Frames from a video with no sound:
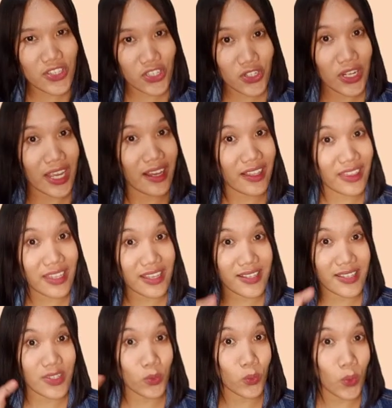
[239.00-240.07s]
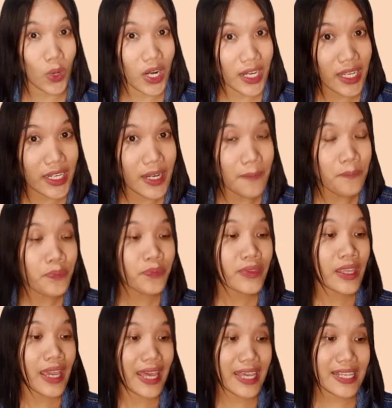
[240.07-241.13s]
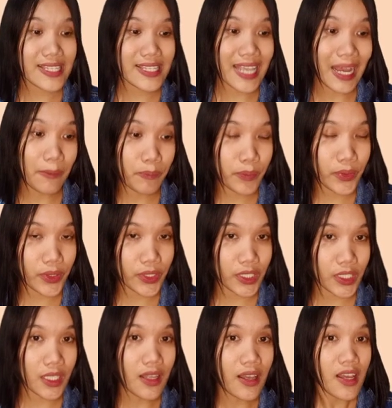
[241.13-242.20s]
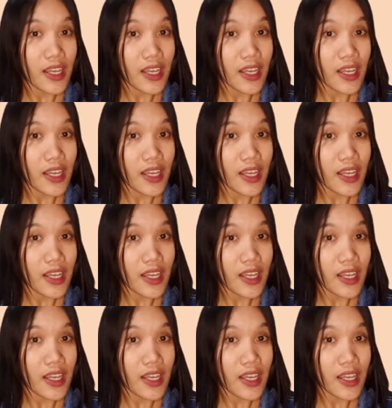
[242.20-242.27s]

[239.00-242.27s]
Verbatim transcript: strength is one Example,